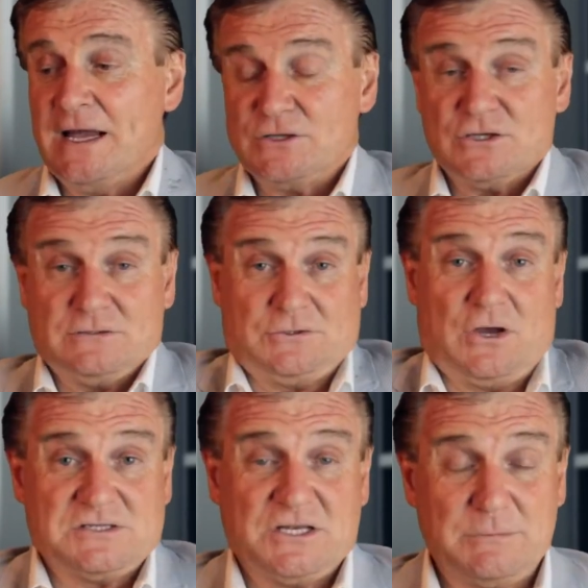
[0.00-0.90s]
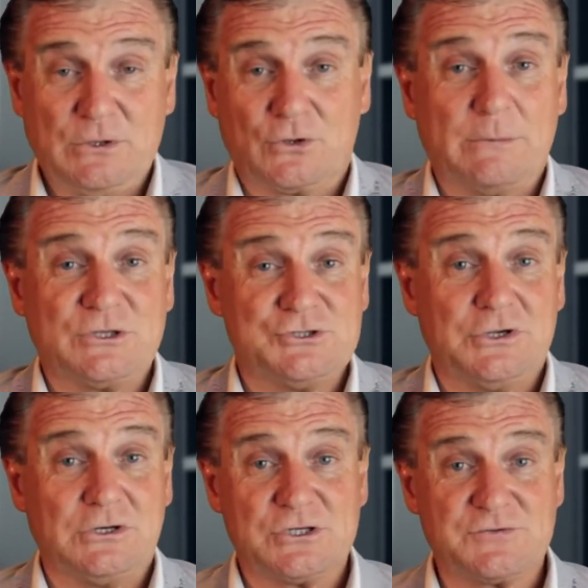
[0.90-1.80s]
and the guy said to me, "Look, I'm a
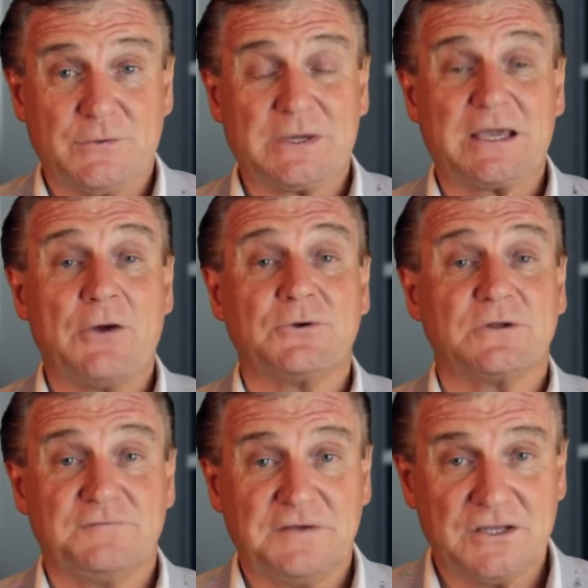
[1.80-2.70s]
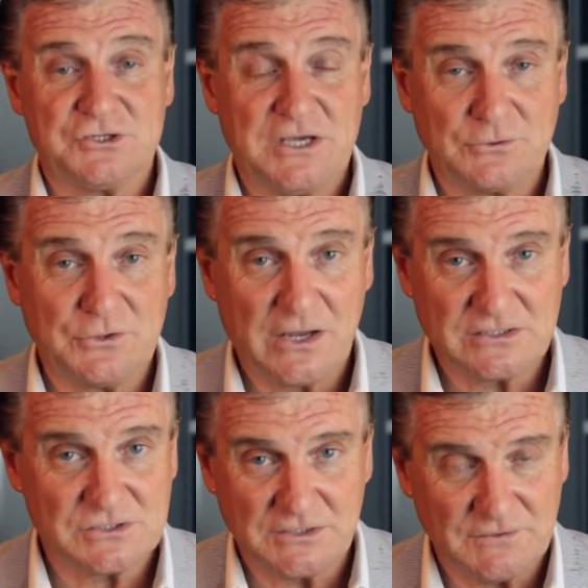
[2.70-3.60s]
journalist from a current affair Channel
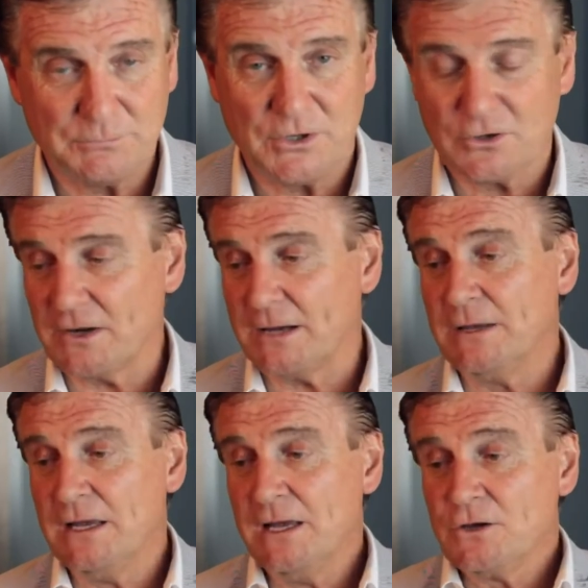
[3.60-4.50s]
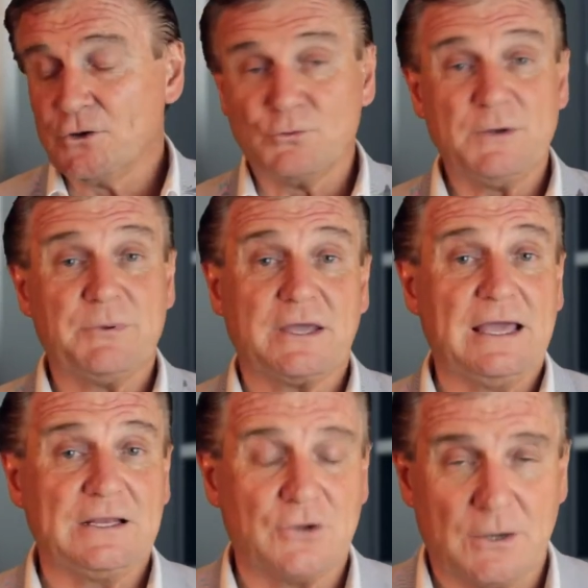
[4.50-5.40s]
9's TV program. Could we bring a
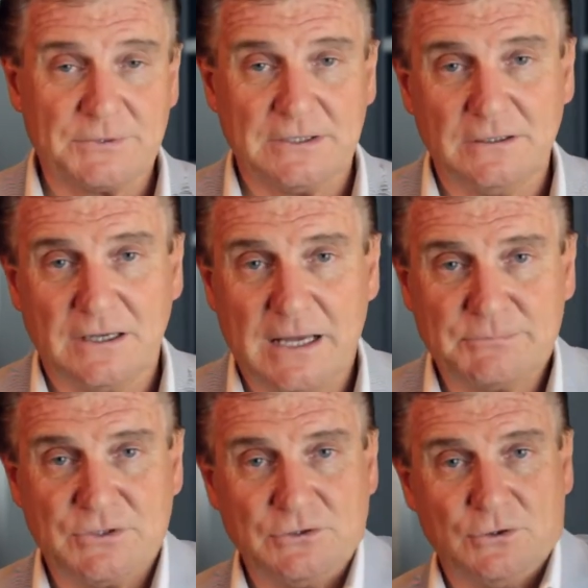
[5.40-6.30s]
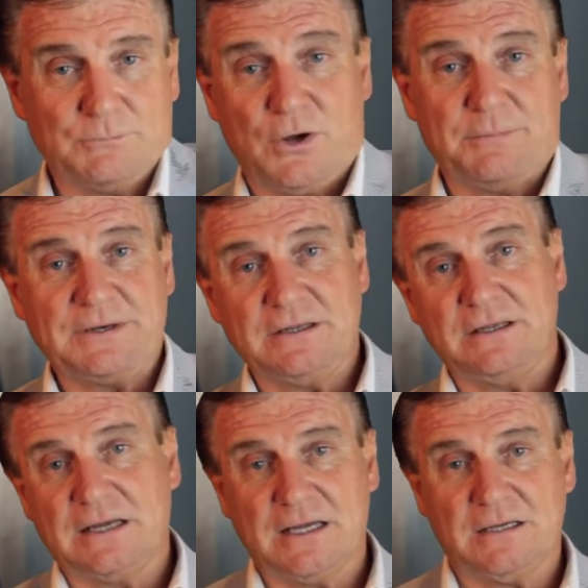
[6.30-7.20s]
helicopter up to your
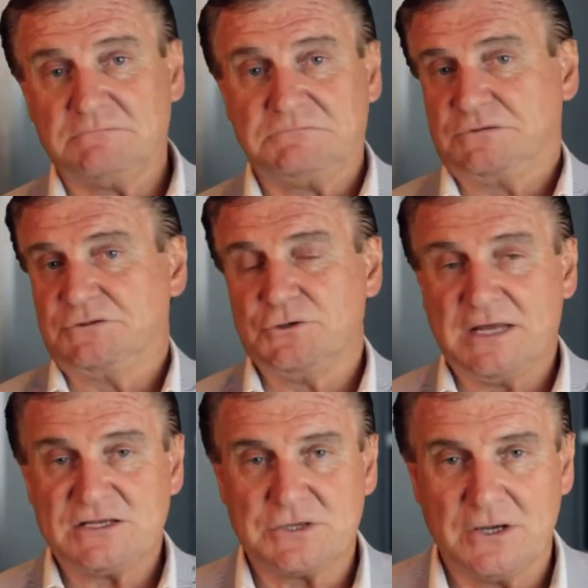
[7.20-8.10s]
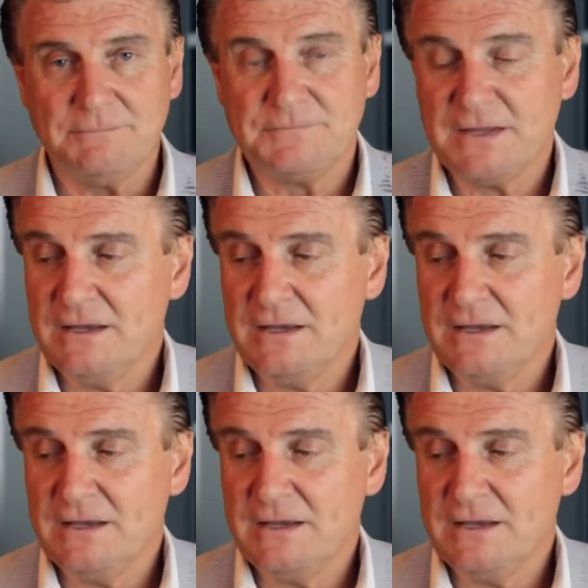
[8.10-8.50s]
property uh, two days time